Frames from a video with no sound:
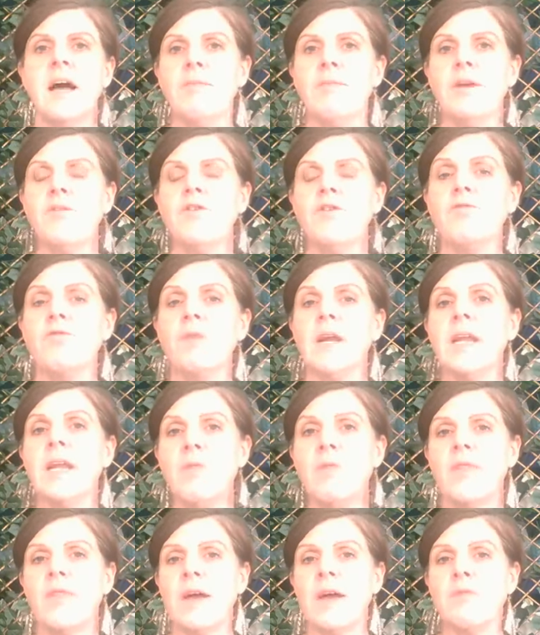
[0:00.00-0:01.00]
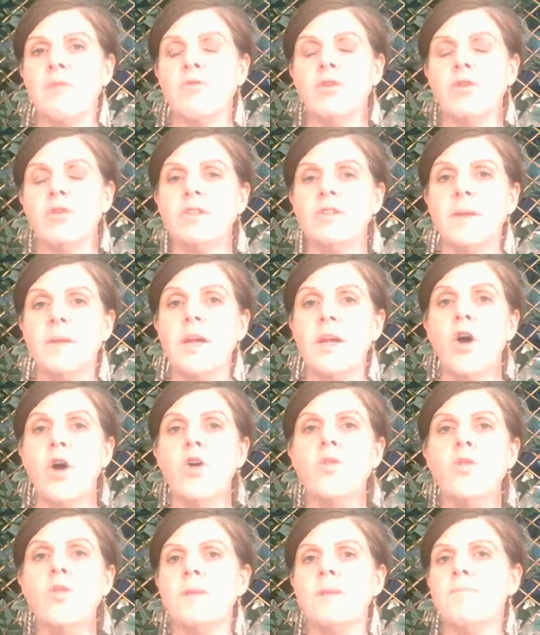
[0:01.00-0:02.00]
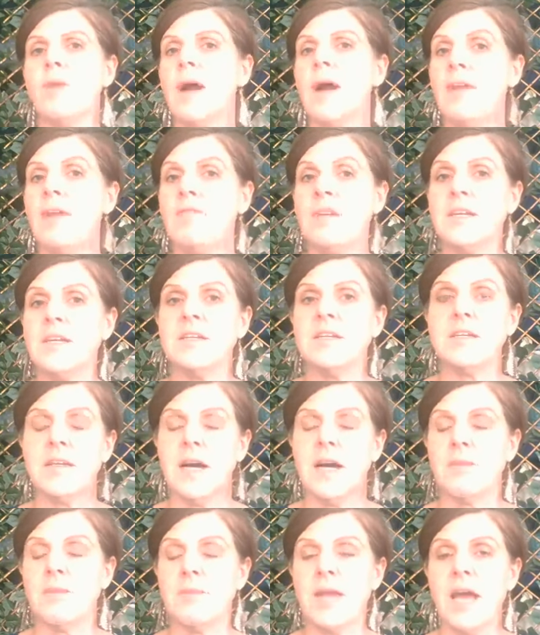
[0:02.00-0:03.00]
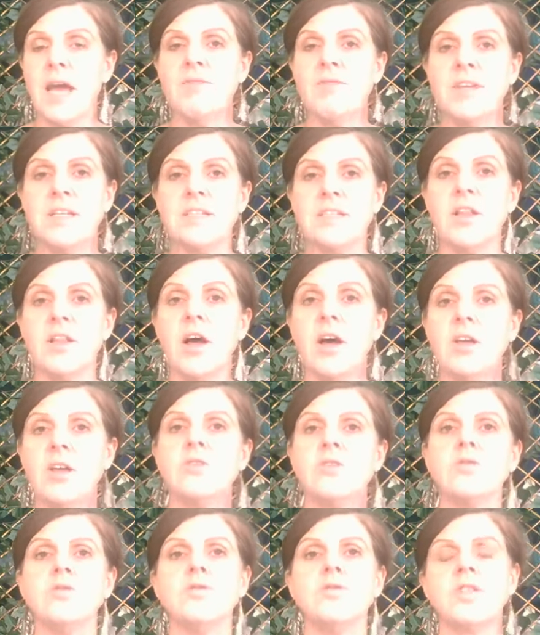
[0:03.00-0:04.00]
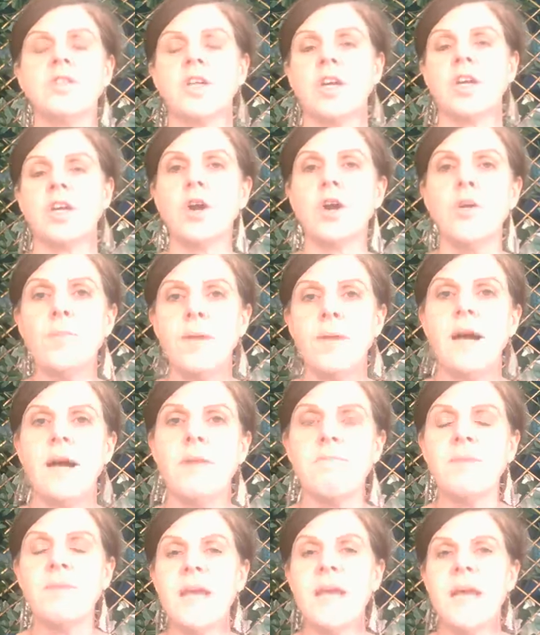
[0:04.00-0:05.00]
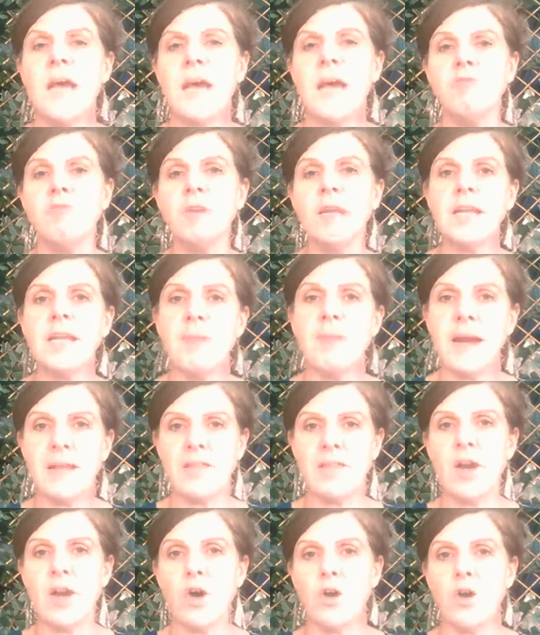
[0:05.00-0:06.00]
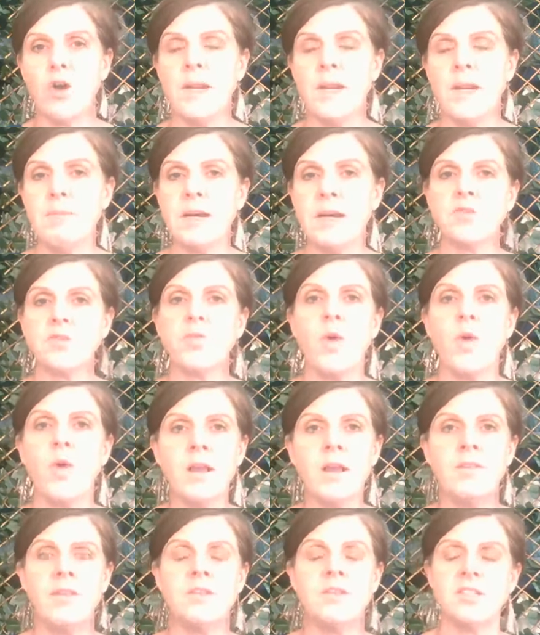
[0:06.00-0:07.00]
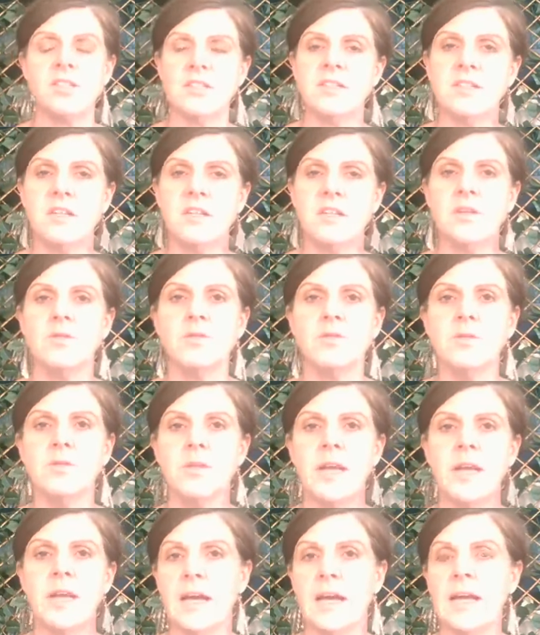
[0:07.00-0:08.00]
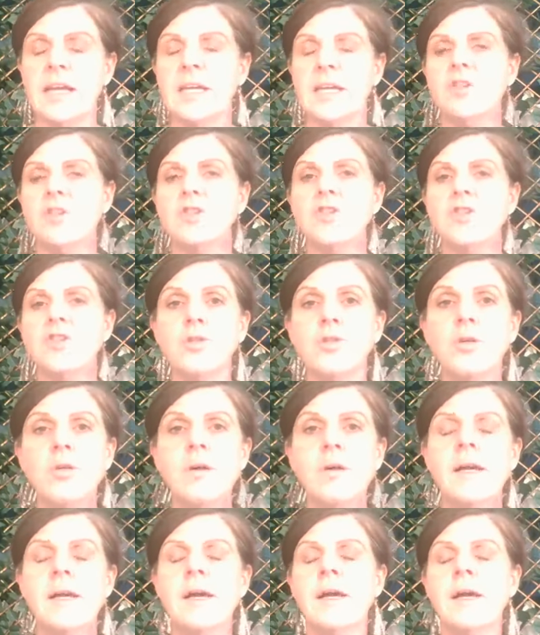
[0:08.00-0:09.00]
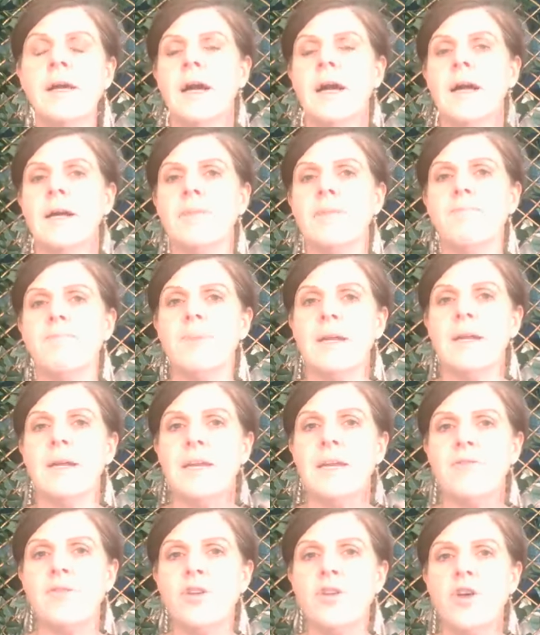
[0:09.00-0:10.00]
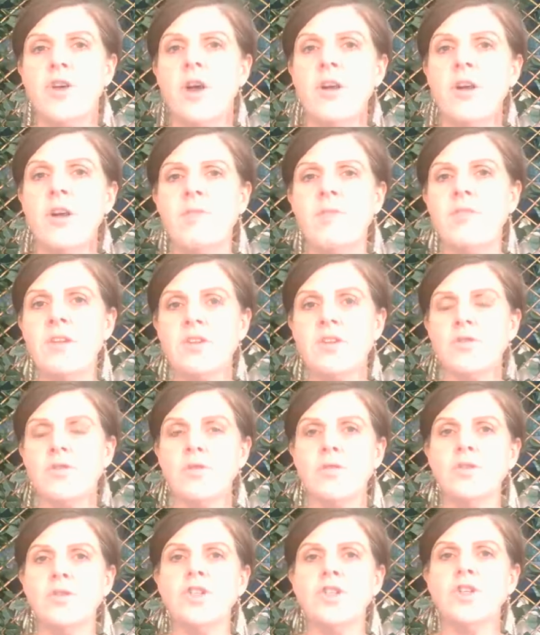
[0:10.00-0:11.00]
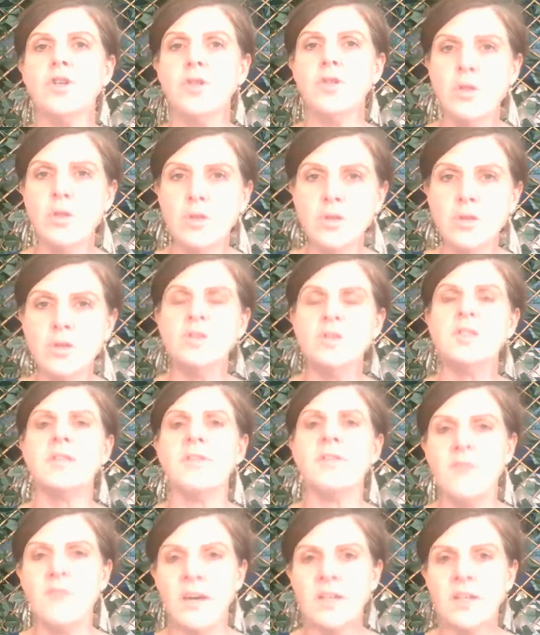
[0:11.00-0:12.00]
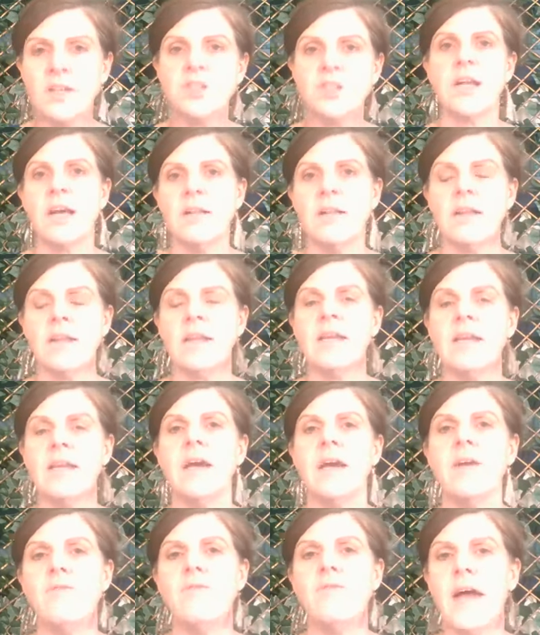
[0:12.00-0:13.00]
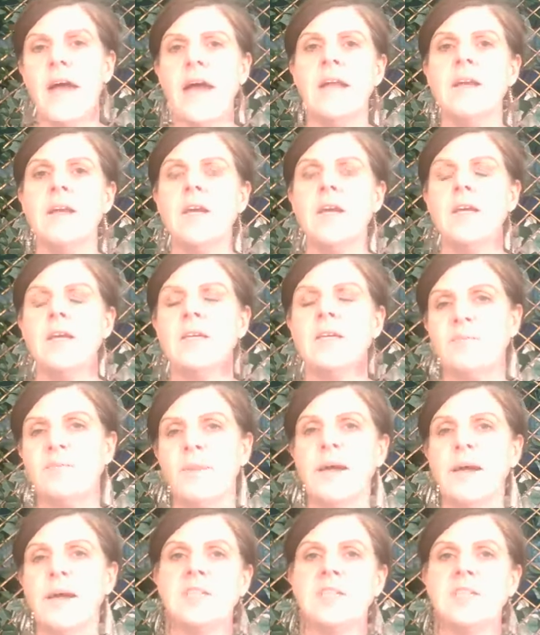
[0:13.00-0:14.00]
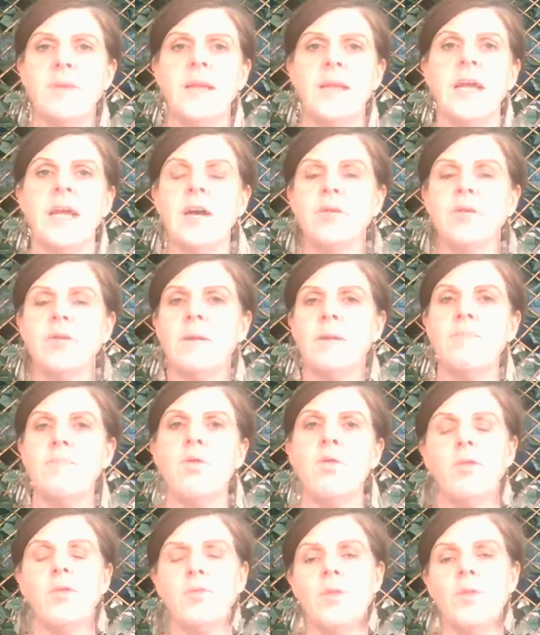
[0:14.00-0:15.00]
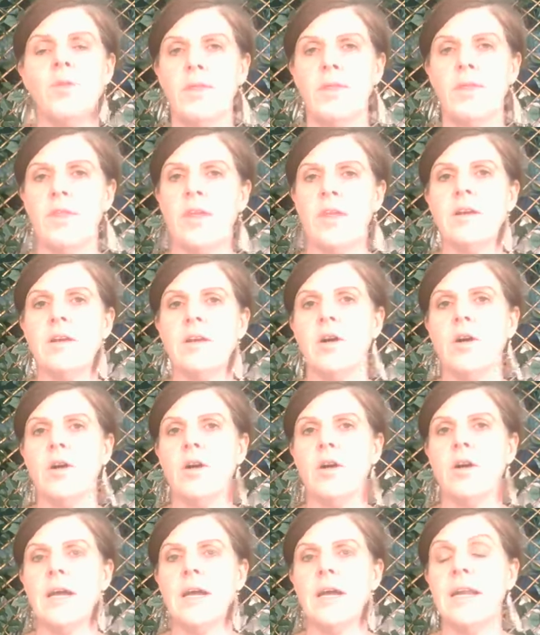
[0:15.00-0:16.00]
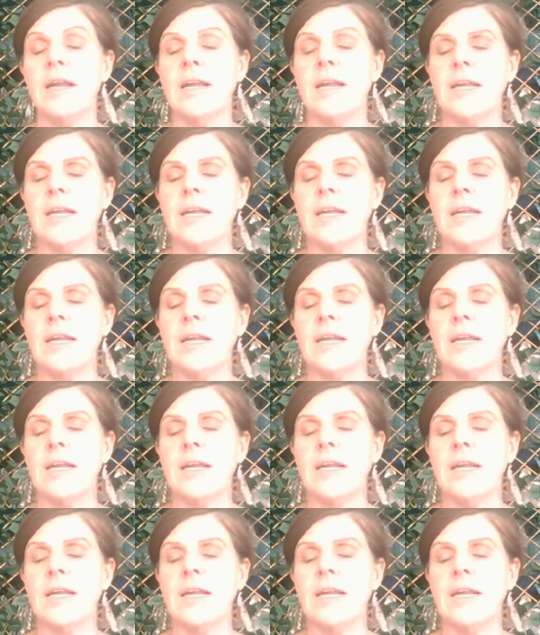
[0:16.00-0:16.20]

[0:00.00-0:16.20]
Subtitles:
if you really want that room to be open by having cavity slider doors that can open up and really make that opening much wider than just a single hinge door. But if you don't have the doors, you lose the functionality of that space being able to be more than one thing at any